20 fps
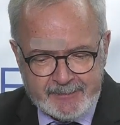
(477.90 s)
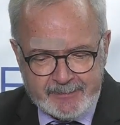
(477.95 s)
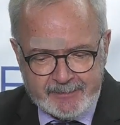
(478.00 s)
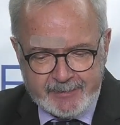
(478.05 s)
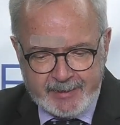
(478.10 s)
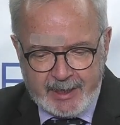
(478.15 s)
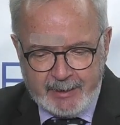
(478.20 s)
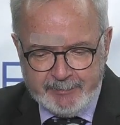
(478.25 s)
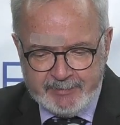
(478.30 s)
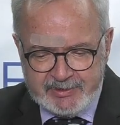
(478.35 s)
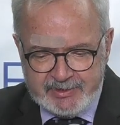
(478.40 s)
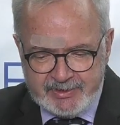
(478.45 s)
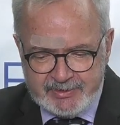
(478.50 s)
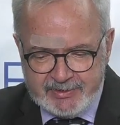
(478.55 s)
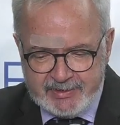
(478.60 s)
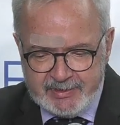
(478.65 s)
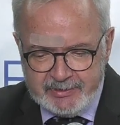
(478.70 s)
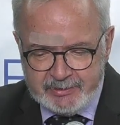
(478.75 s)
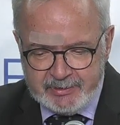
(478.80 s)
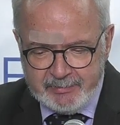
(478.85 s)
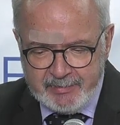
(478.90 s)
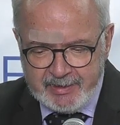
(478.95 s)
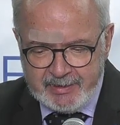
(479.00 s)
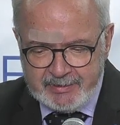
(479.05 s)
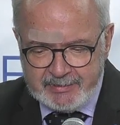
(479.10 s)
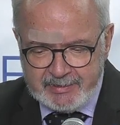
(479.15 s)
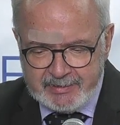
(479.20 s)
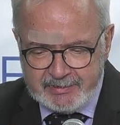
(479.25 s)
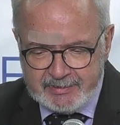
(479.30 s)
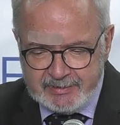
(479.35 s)
The IPCC
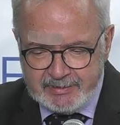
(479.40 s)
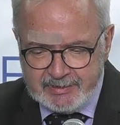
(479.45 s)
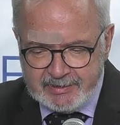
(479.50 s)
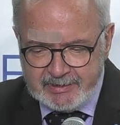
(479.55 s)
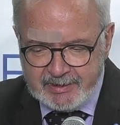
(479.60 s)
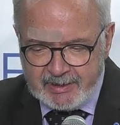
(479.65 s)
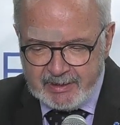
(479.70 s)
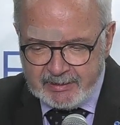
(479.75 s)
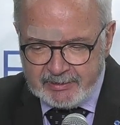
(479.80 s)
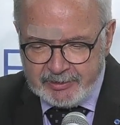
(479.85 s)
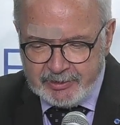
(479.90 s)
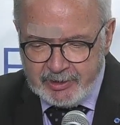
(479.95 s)
reminds us in stark